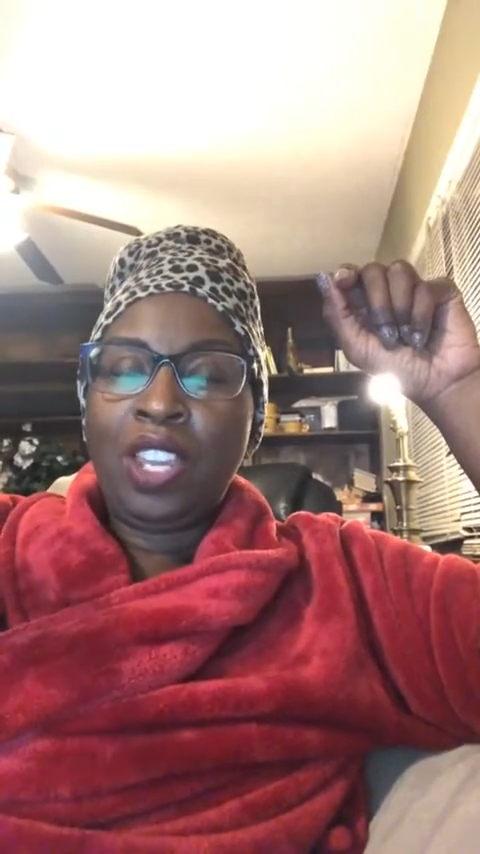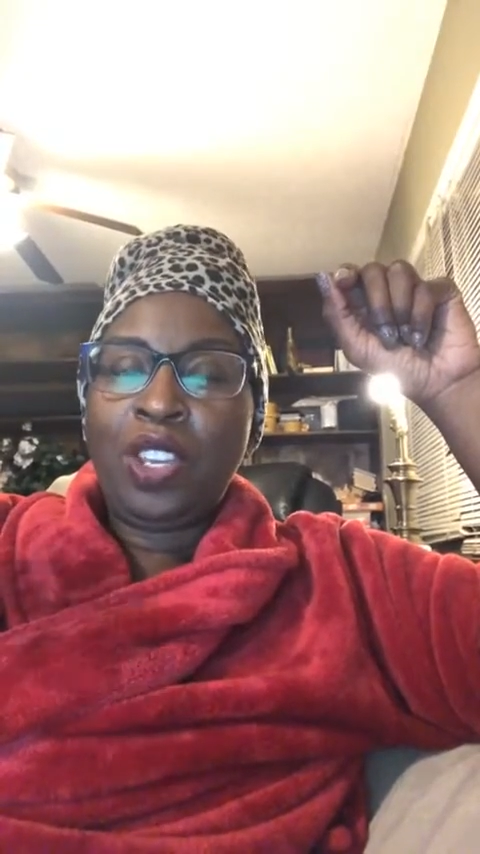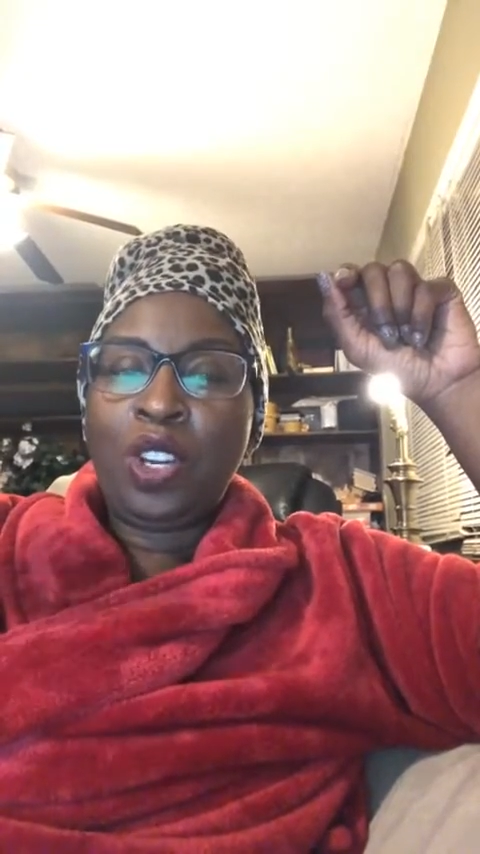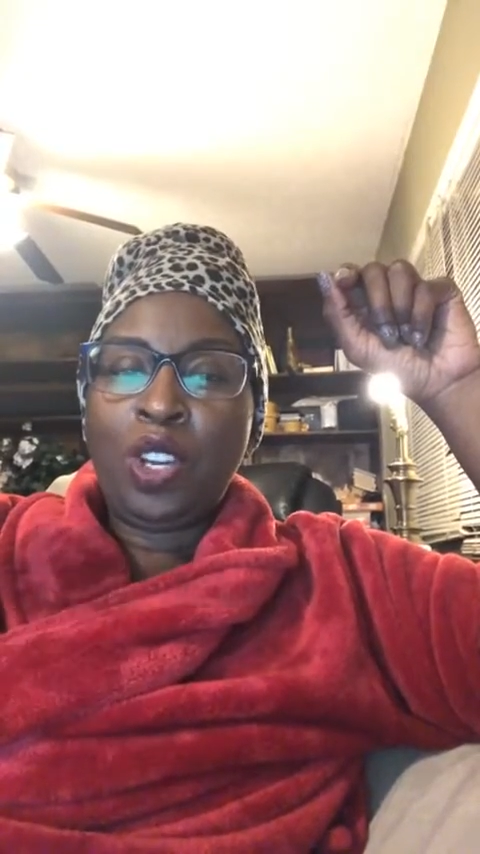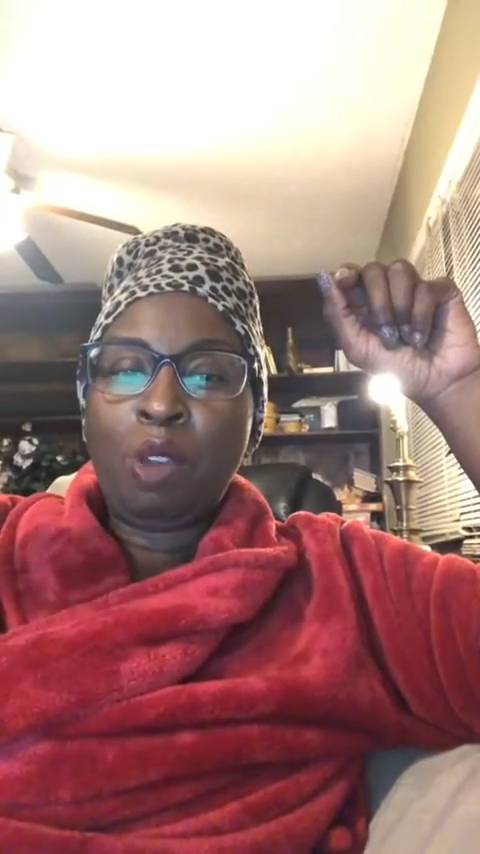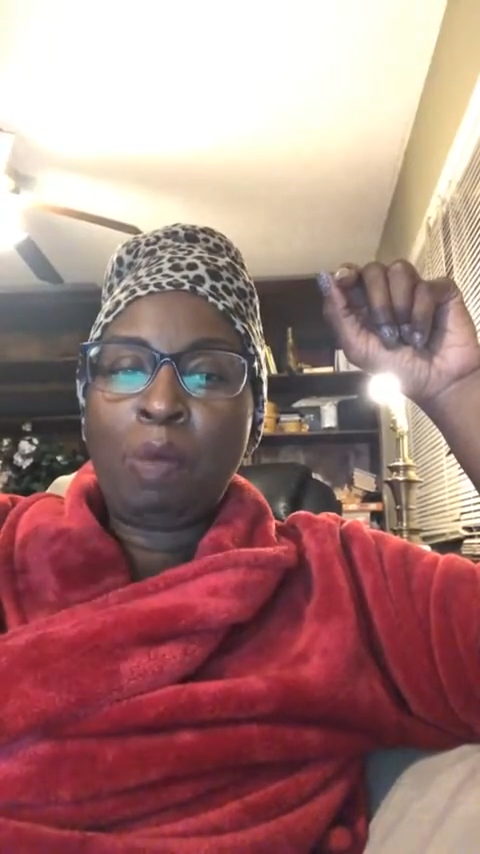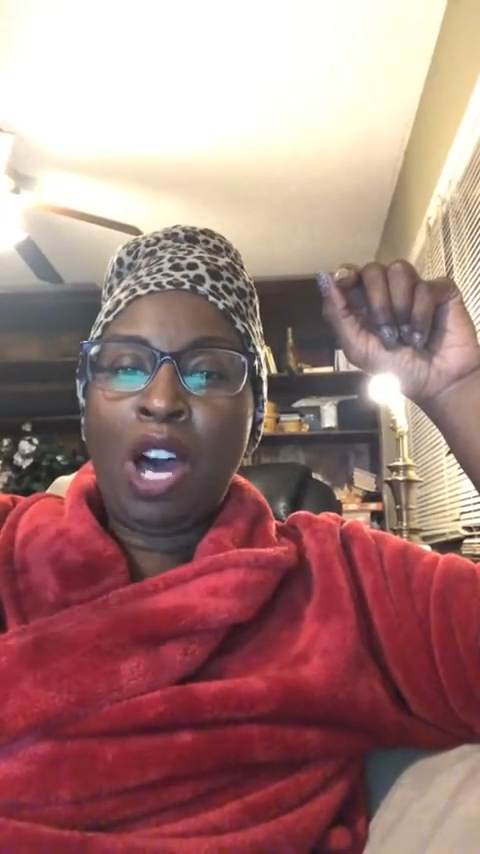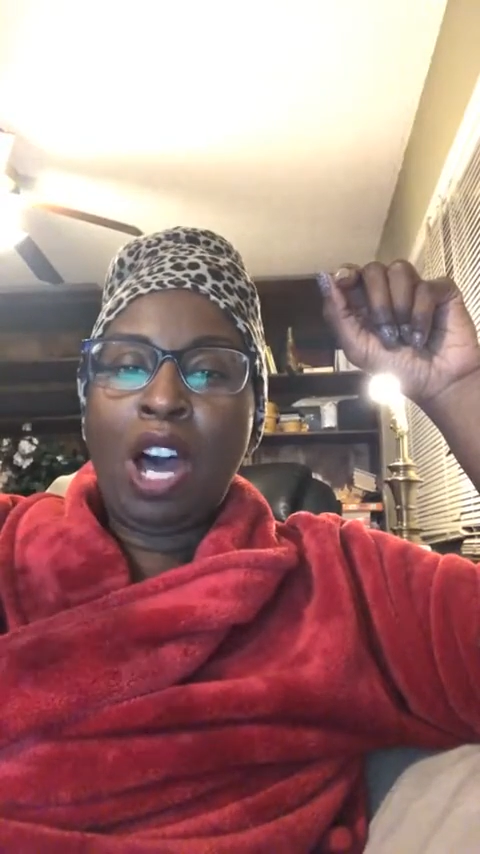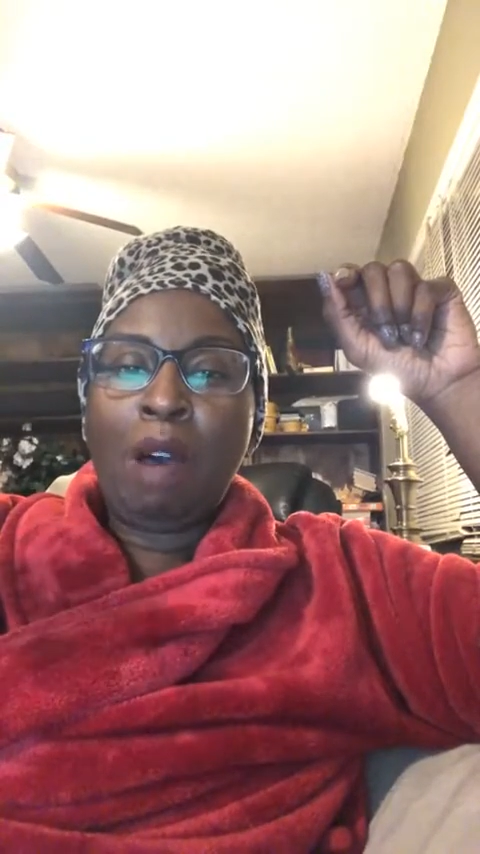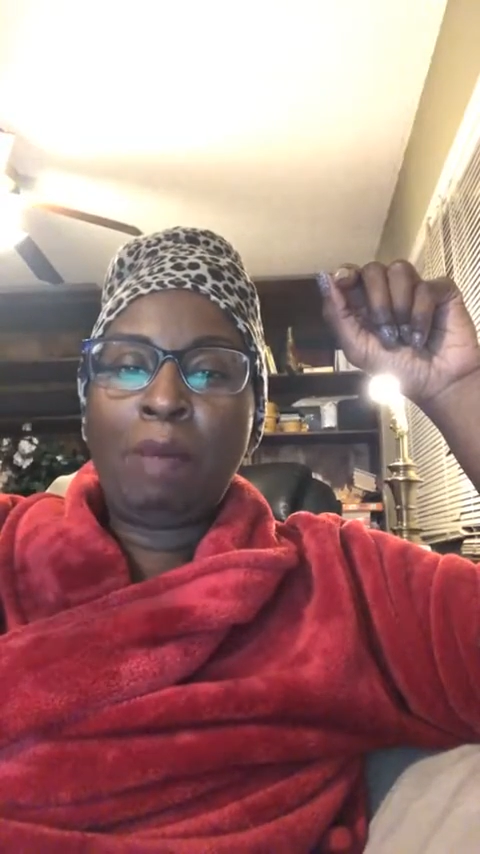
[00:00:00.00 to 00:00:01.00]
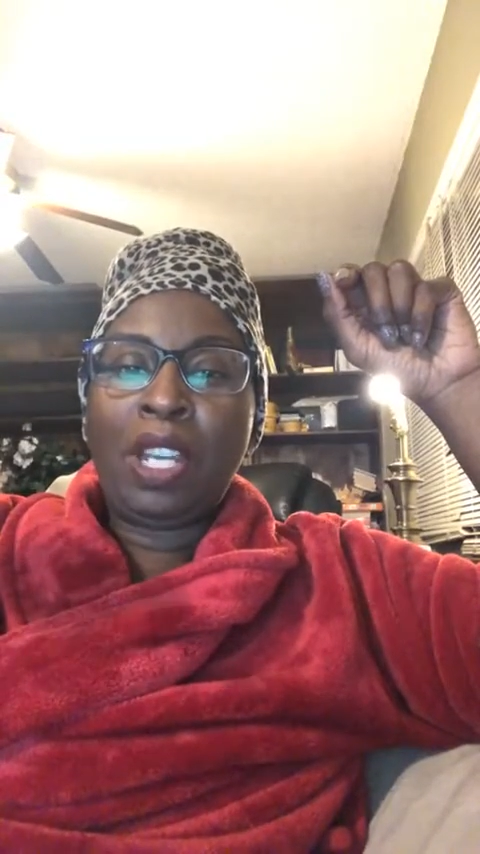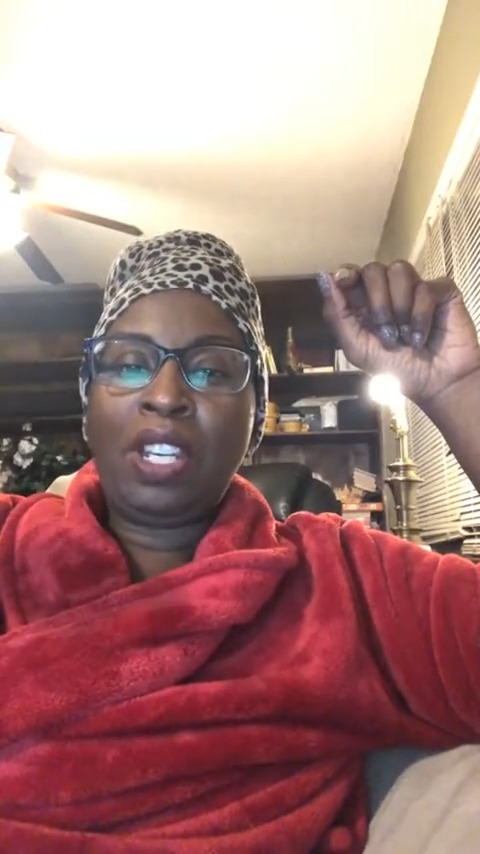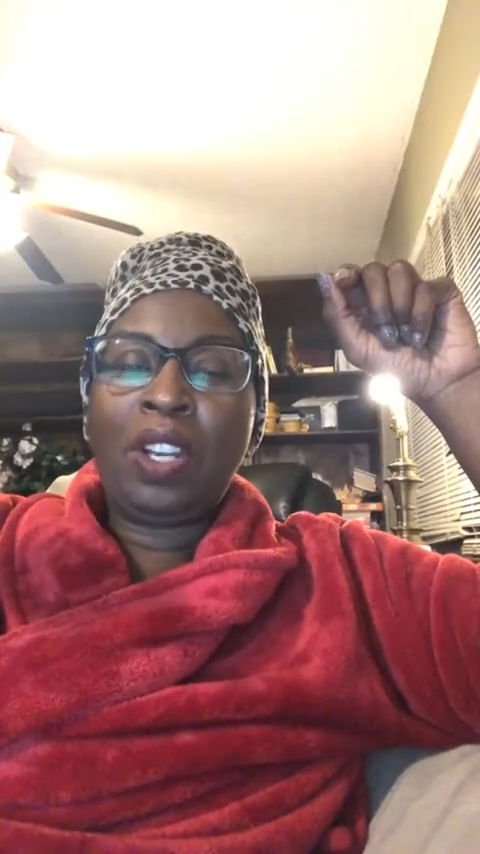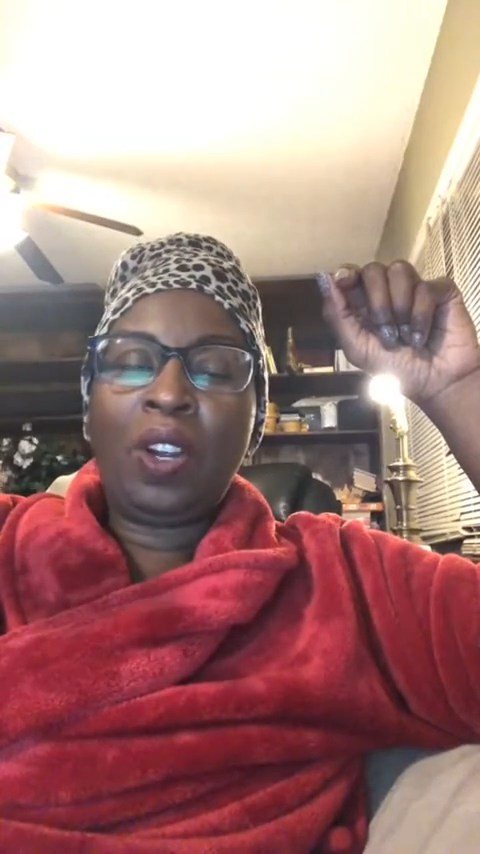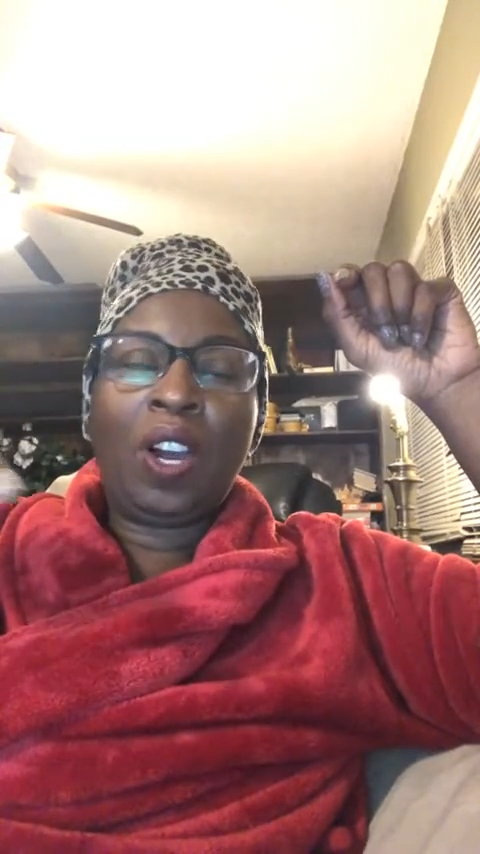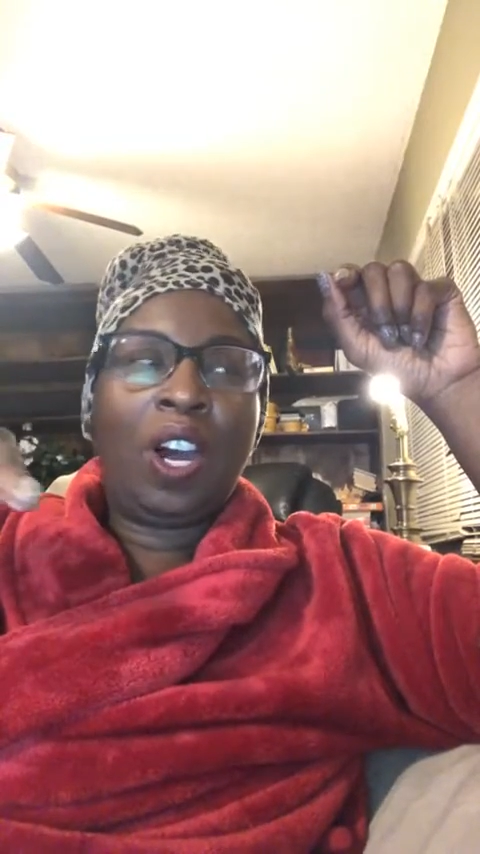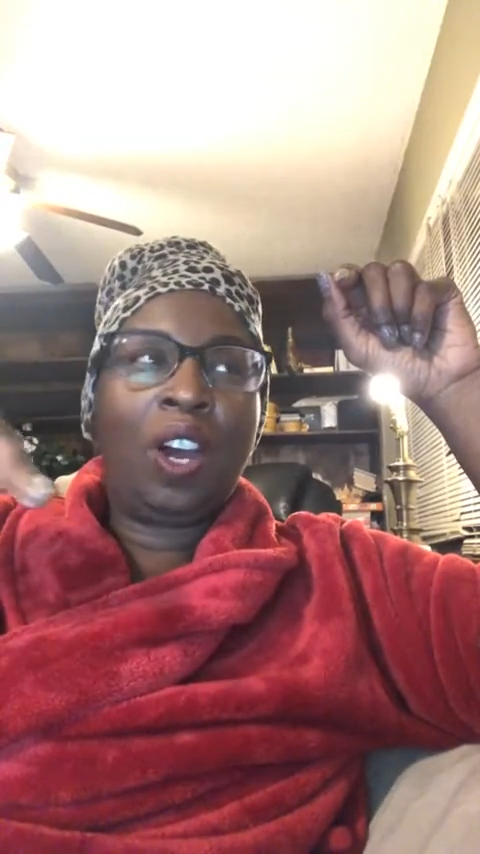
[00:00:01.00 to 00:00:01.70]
You know, your mom and your